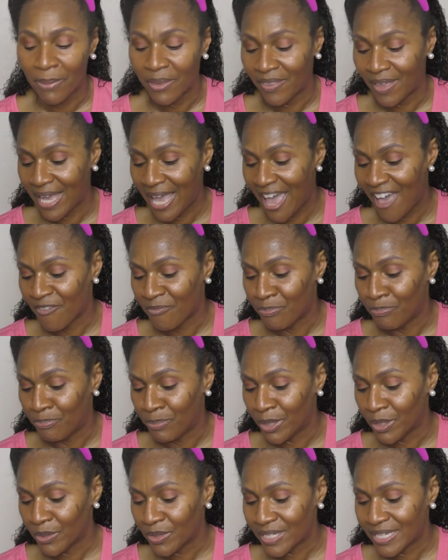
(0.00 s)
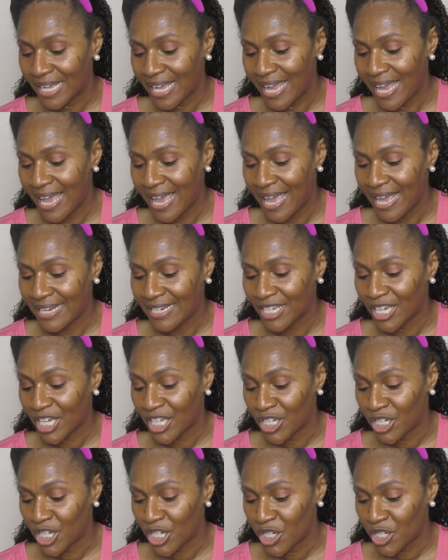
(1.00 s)
They have built-in
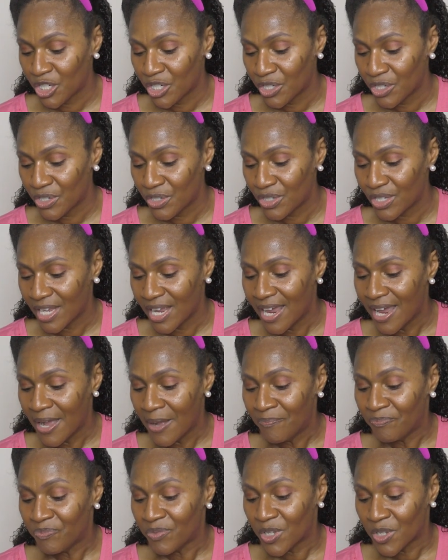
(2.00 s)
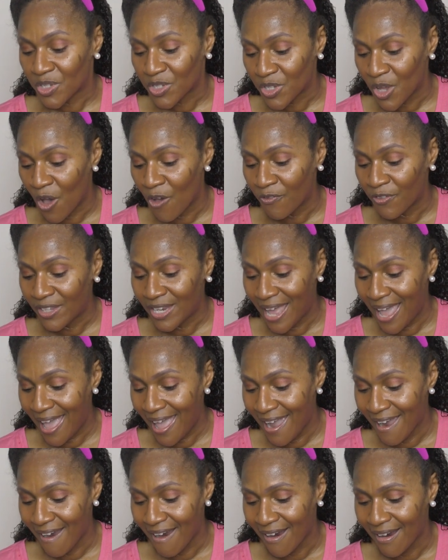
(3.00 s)
conditioners to soften
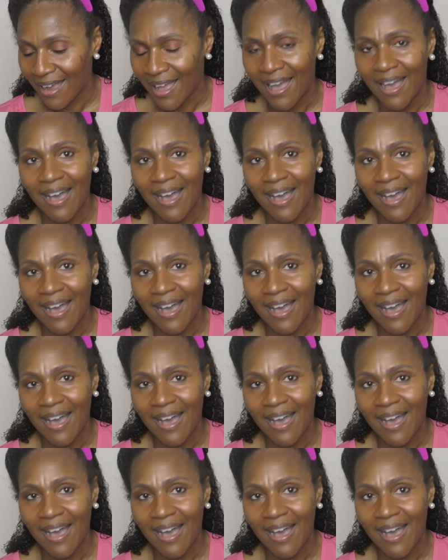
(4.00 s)
hair.